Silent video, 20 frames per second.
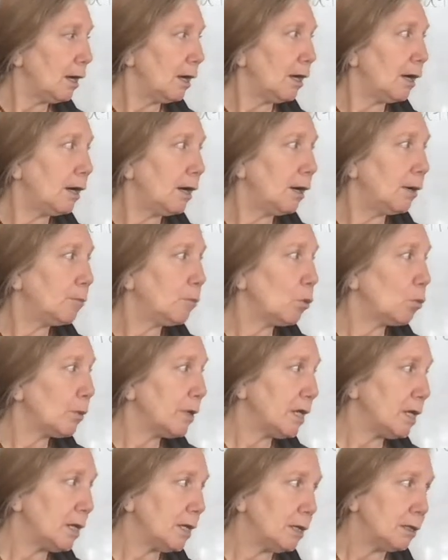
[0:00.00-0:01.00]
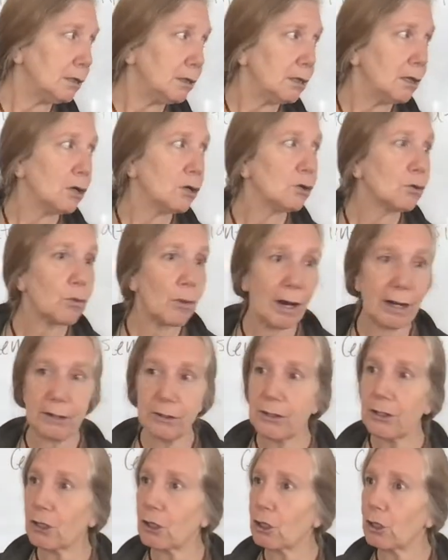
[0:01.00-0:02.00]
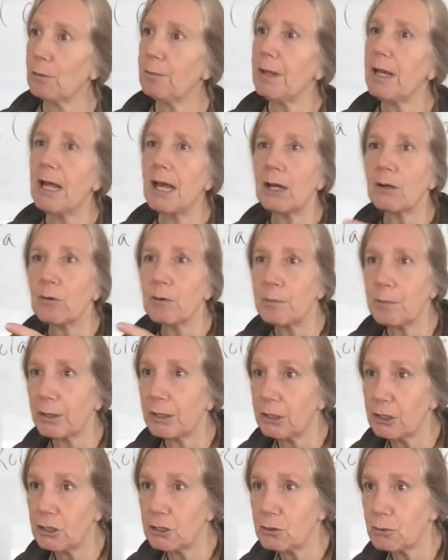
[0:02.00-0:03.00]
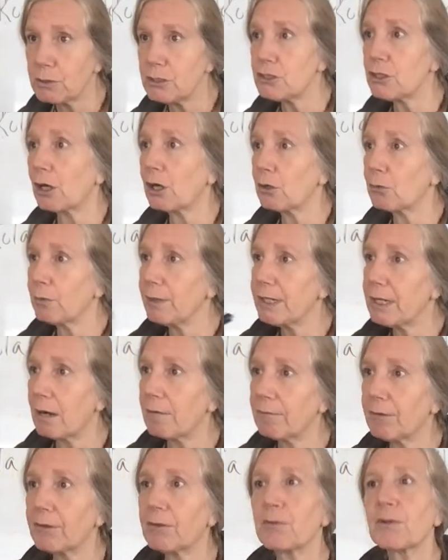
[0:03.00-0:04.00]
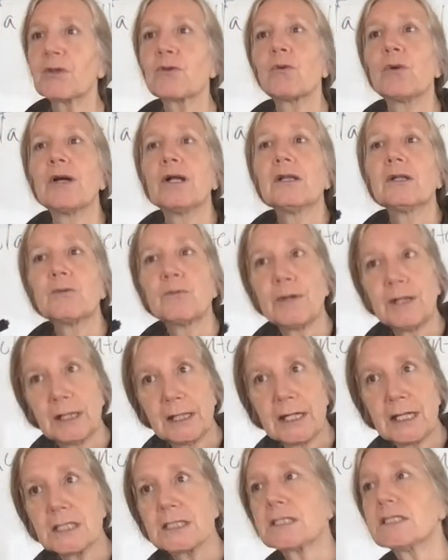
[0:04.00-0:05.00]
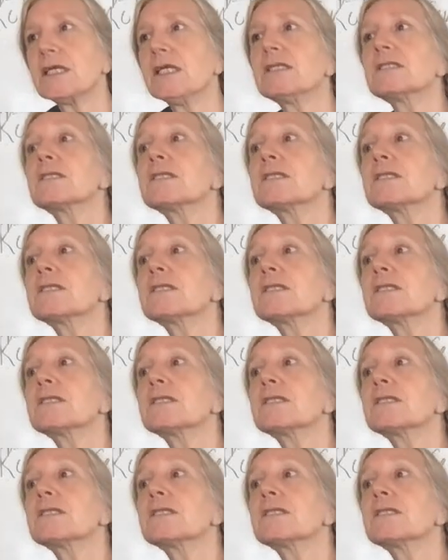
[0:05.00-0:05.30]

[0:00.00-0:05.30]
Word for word: um, we grind the herb and we put it into a jar and we cover it with oil and we let it seat.